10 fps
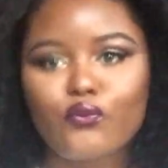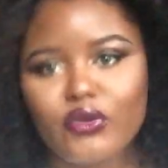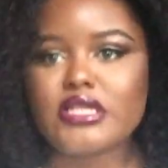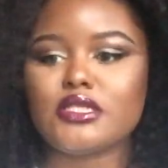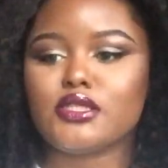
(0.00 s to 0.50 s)

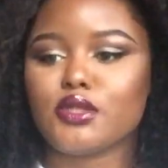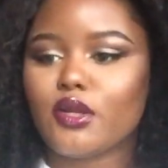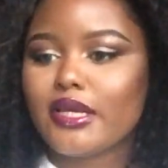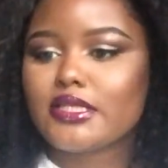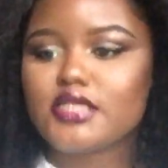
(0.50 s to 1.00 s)
ready to
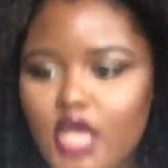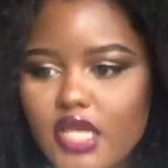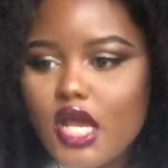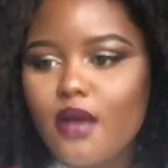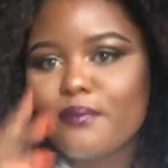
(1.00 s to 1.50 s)
like
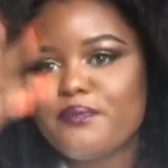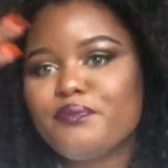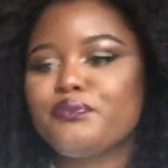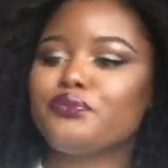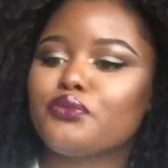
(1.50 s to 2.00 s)
turn up.
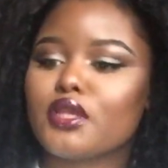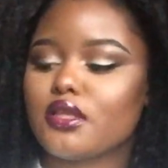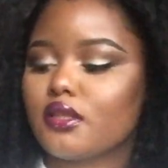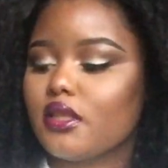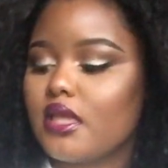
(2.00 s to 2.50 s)

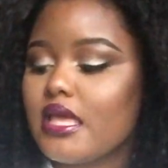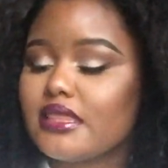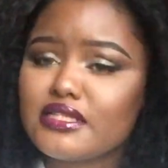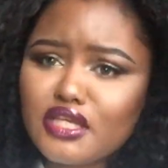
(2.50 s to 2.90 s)
That's